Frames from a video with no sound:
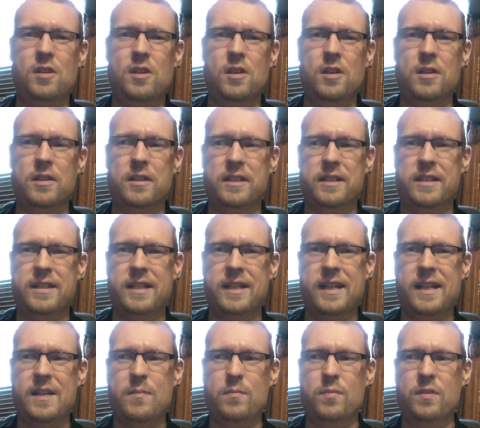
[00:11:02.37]

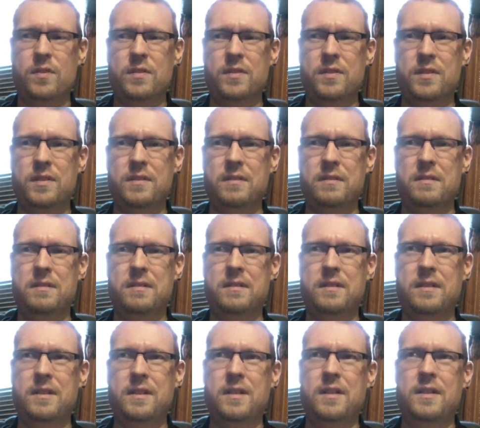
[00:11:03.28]
archetype, the
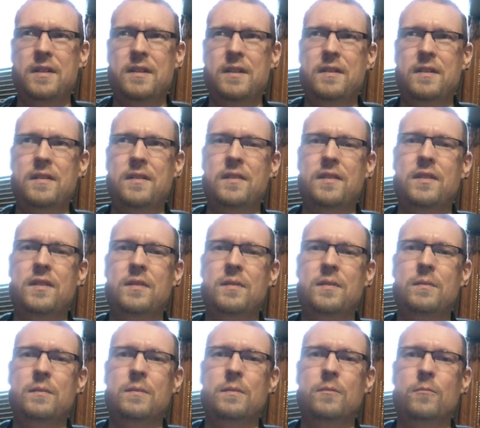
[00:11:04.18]

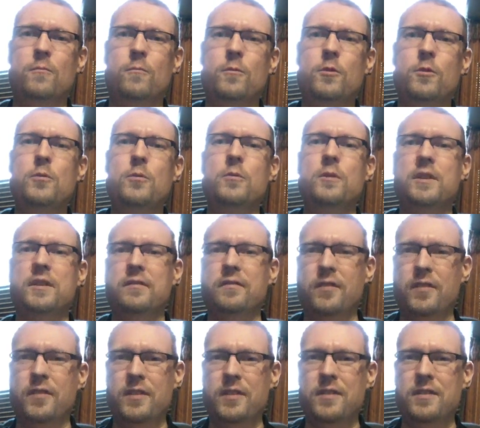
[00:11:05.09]
root
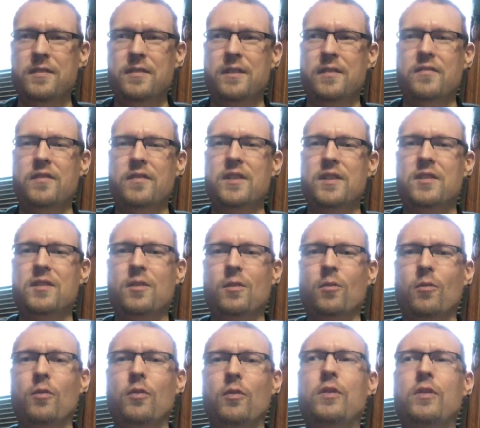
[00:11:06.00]
of this
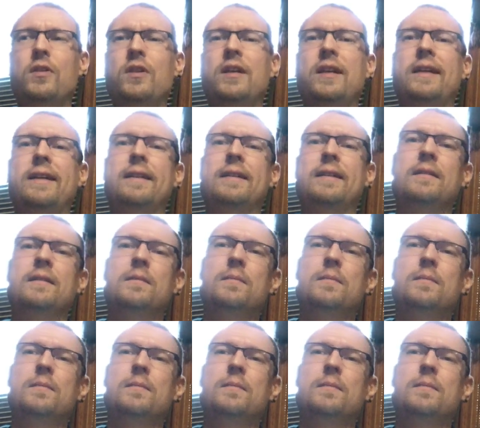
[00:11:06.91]
whole thing.